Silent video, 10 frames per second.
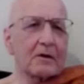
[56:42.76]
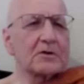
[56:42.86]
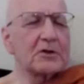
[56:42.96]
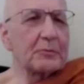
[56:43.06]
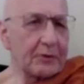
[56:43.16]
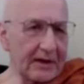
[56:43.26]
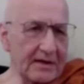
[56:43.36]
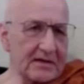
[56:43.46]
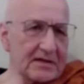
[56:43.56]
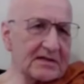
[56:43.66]
go-to
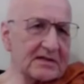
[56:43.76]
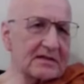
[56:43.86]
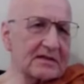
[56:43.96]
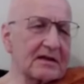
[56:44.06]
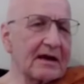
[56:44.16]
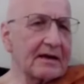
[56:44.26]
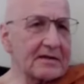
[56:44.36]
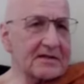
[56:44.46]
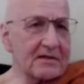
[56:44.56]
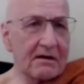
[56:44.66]
place, and
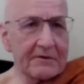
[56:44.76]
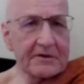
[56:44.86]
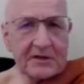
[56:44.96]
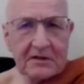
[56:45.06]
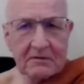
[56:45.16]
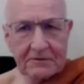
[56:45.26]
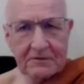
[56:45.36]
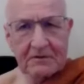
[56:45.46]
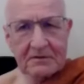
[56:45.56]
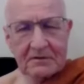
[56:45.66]
it's not very
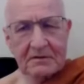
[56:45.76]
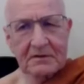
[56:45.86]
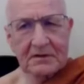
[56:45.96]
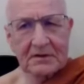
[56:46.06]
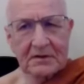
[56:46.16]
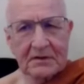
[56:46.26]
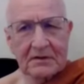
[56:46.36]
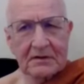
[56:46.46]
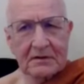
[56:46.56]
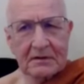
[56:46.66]
skillful.
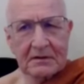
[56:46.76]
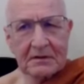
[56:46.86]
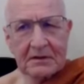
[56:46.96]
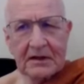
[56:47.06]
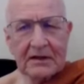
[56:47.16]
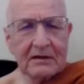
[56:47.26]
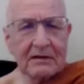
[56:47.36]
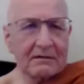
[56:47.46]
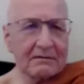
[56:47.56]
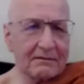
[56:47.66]

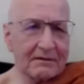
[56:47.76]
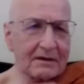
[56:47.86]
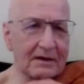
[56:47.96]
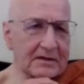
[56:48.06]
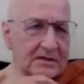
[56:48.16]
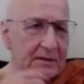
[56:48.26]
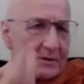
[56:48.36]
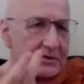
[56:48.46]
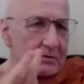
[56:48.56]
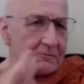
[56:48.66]
Thinking is
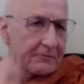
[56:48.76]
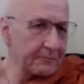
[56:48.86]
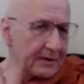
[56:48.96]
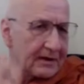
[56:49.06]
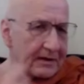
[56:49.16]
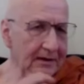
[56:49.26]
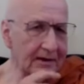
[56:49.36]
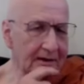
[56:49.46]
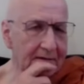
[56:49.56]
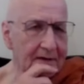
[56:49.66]
habitual for me,
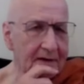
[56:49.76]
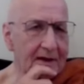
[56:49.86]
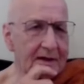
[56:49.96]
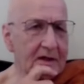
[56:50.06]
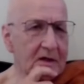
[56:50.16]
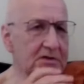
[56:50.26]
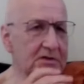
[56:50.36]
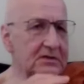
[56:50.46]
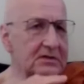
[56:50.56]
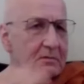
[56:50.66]
and it
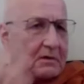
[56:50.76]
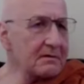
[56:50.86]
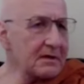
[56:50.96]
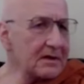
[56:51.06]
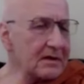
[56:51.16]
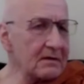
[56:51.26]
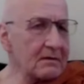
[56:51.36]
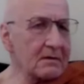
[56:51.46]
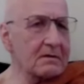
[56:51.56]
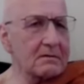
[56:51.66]
goes into worry
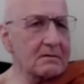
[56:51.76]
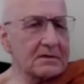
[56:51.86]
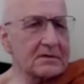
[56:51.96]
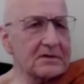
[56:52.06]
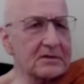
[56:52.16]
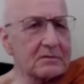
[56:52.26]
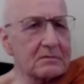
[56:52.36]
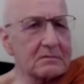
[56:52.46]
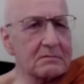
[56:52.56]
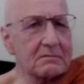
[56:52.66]
or into